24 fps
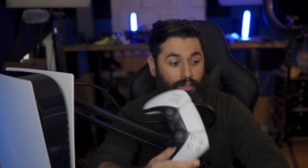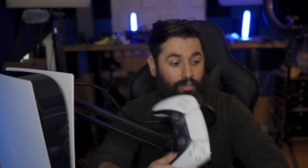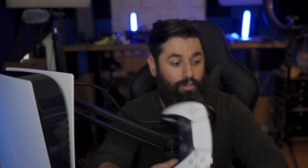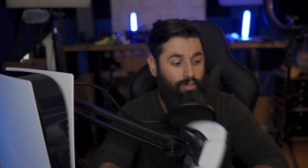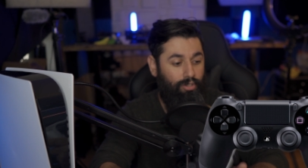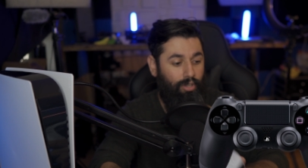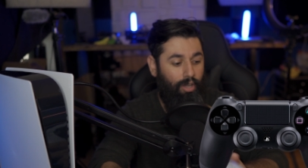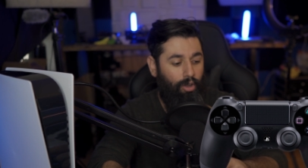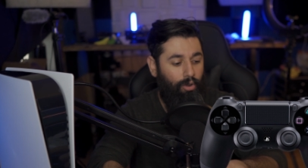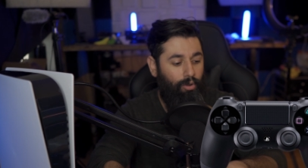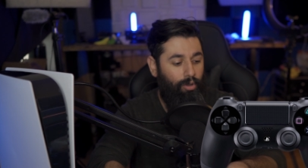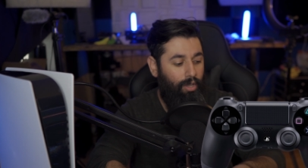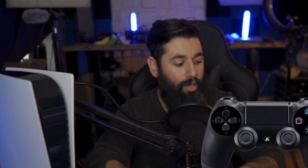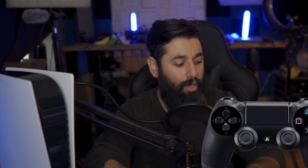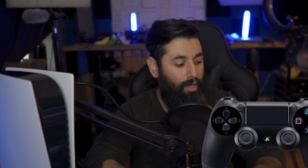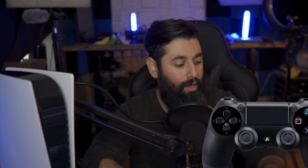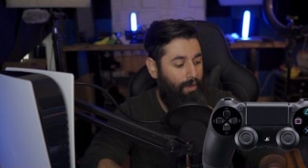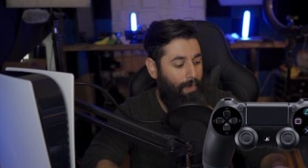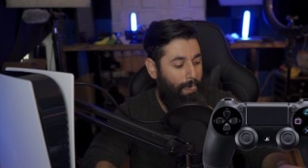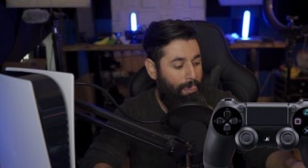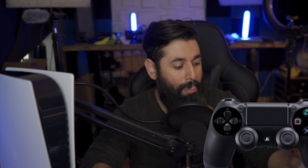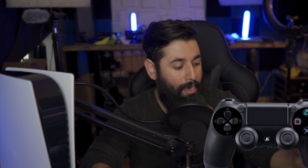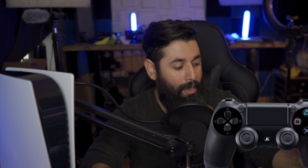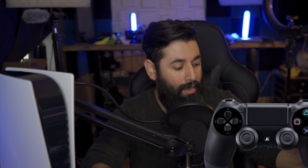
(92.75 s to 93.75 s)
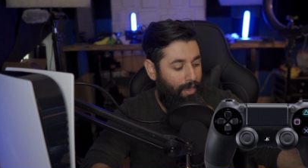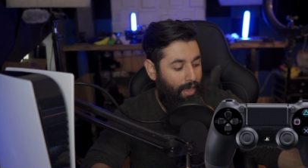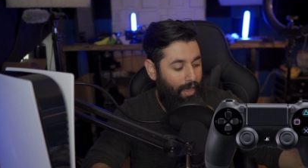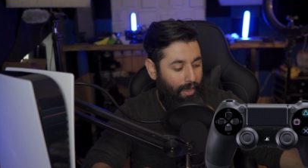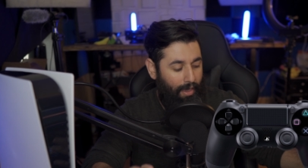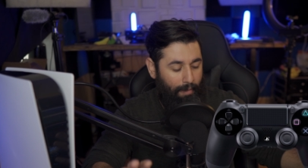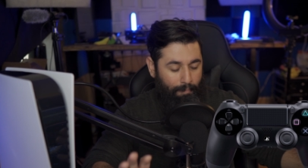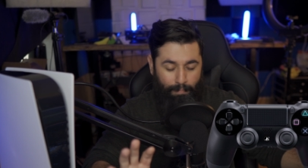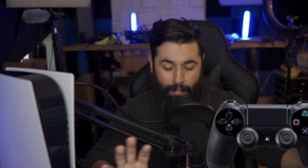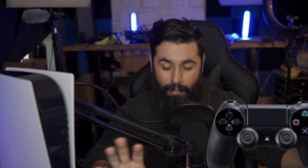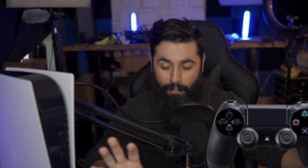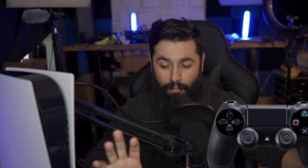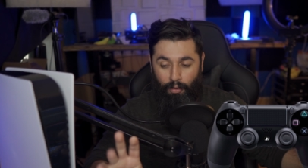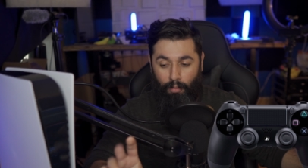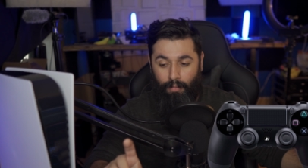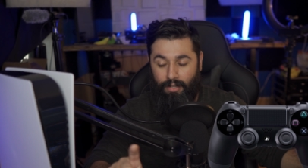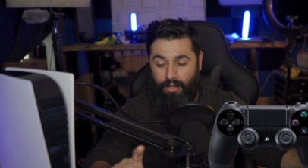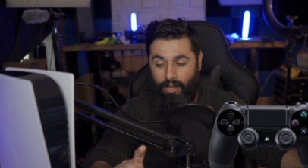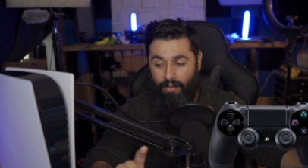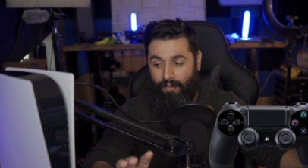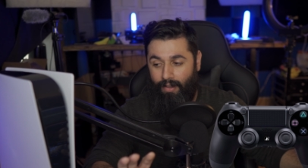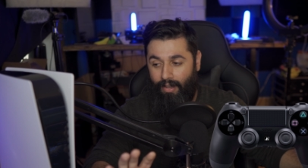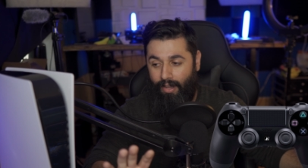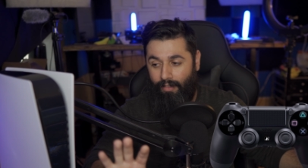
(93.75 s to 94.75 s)
So before
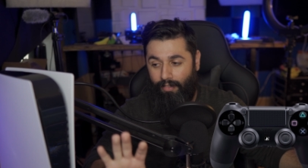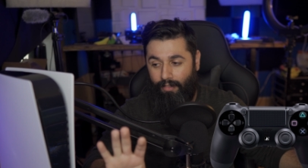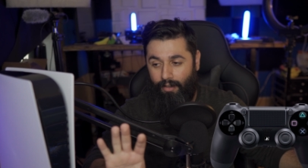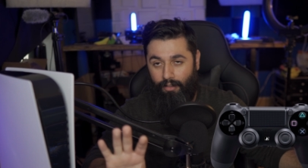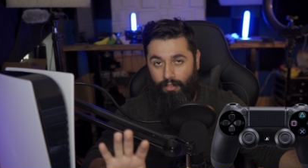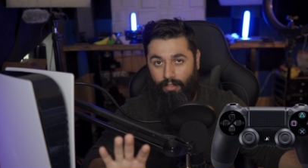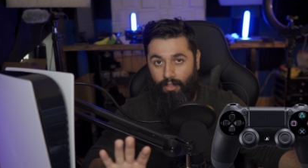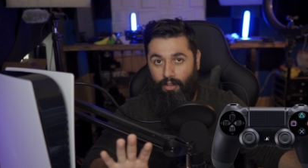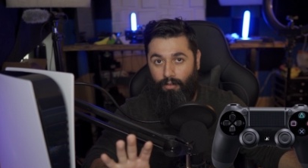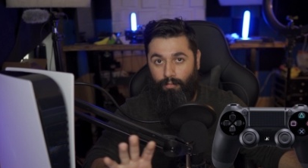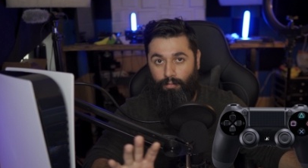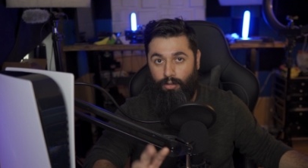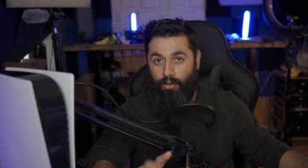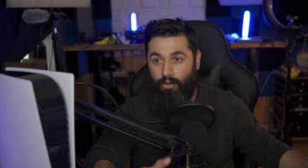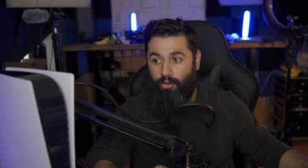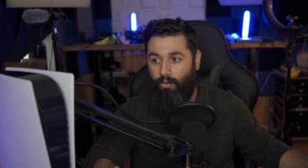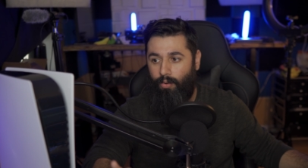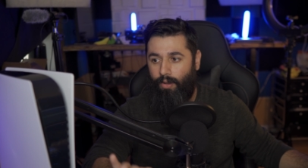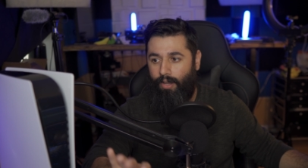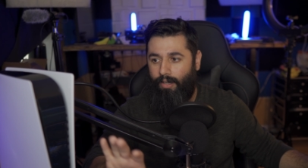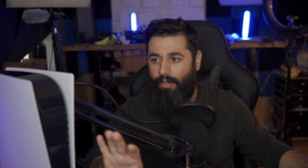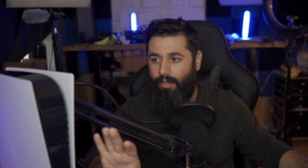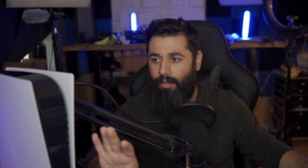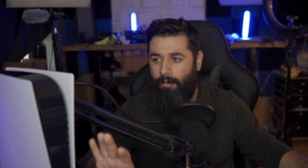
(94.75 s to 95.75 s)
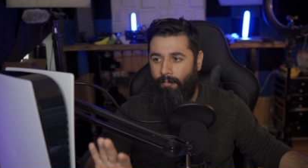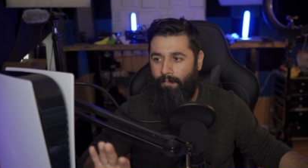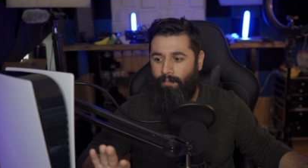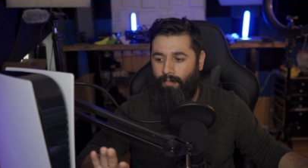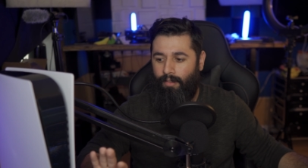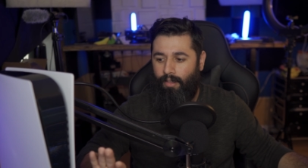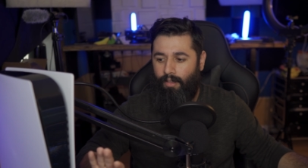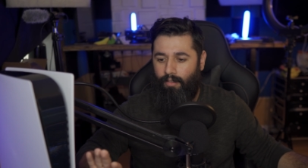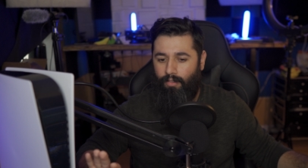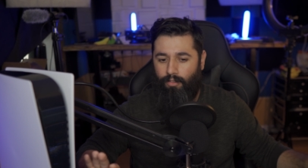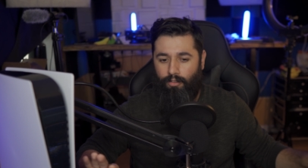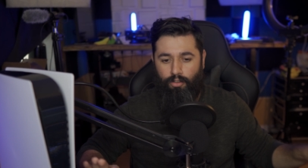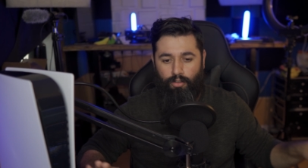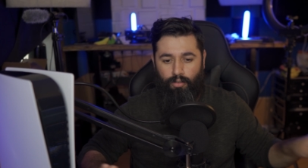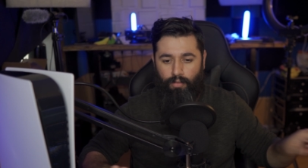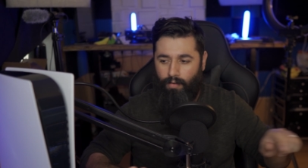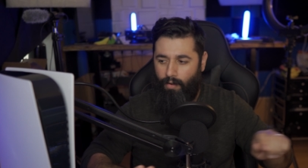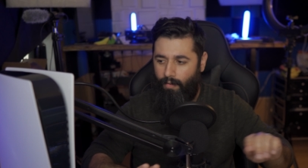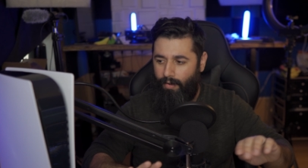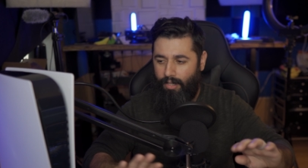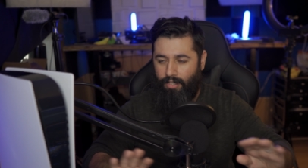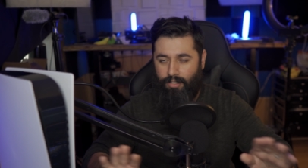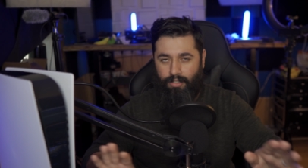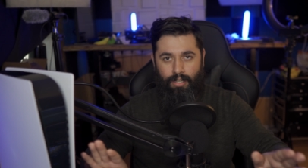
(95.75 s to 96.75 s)
we even get there, though, real quick, you've
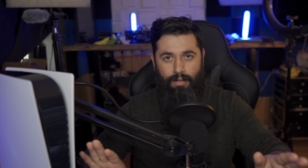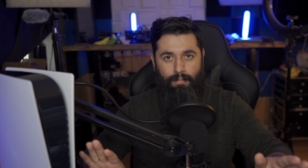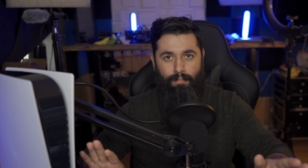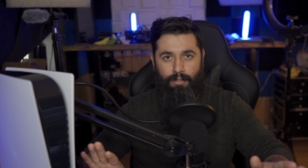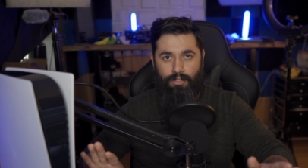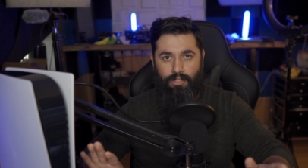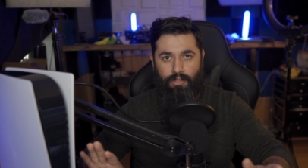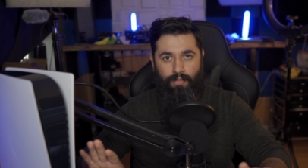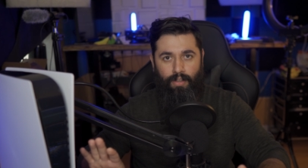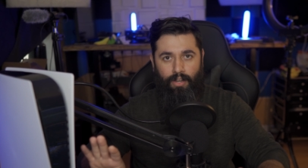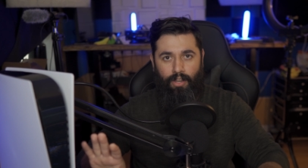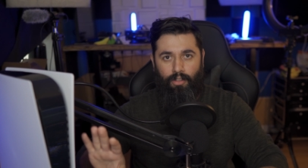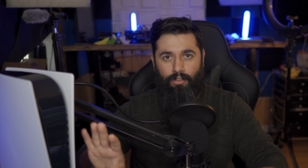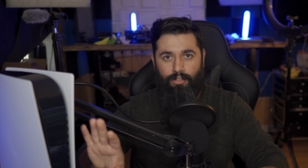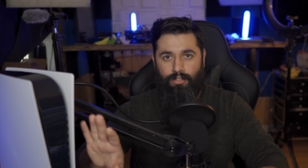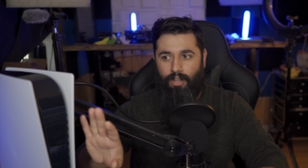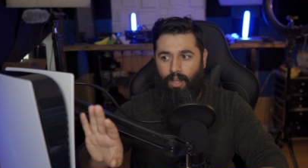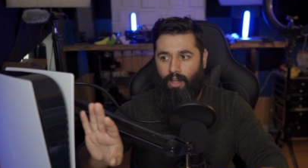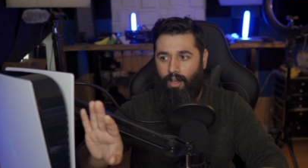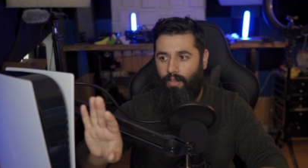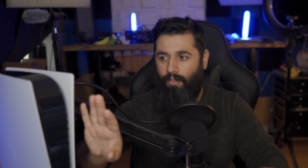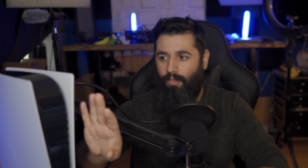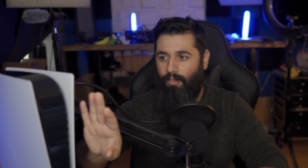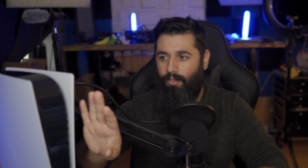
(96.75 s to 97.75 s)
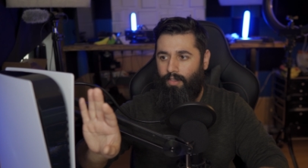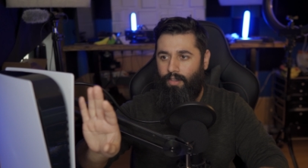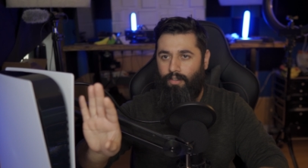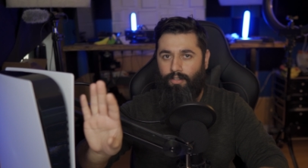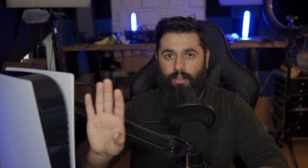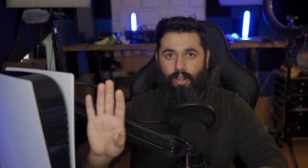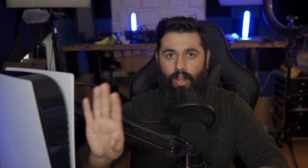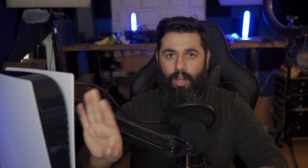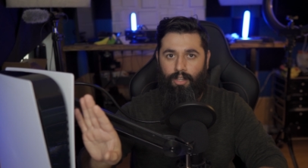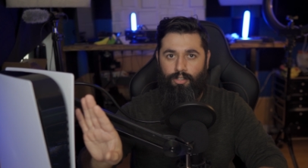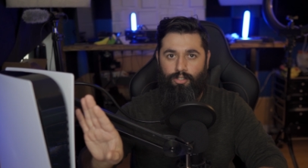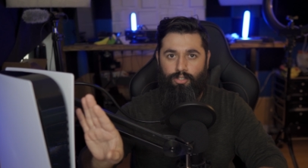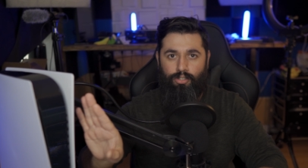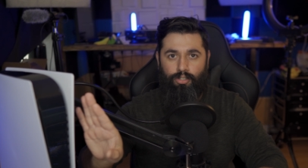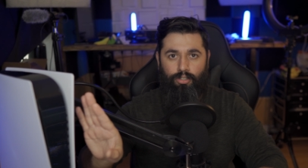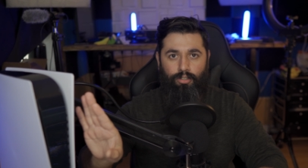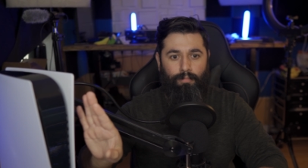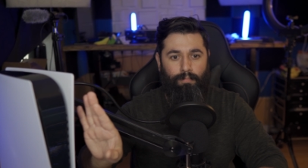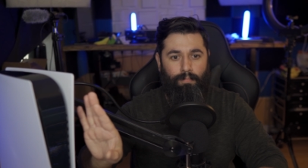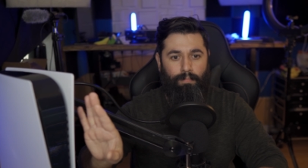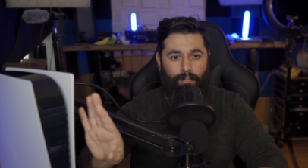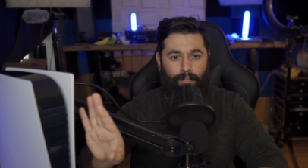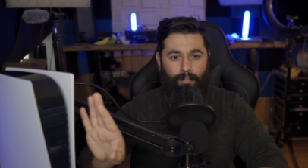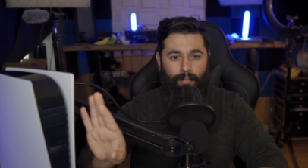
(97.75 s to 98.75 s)
already seen a bunch of videos on this console.